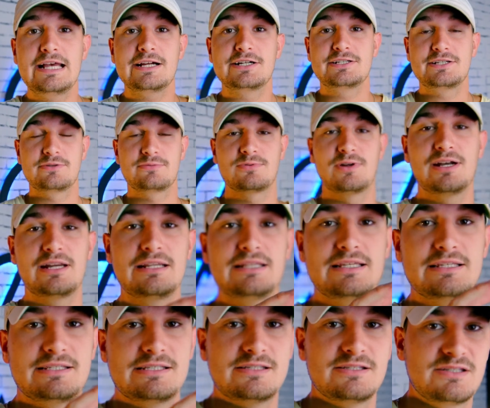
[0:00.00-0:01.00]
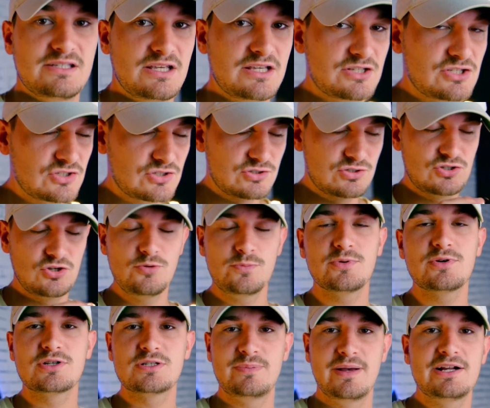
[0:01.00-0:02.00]
actually running this
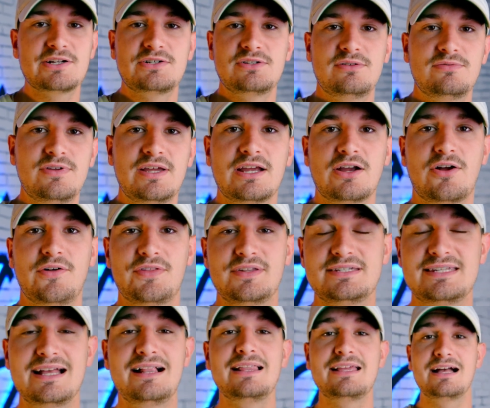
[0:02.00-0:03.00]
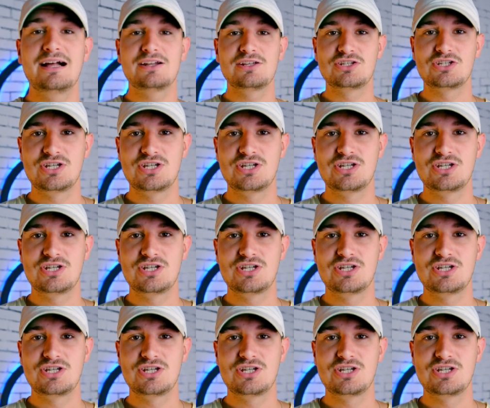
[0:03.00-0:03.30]
super special event called the Deliana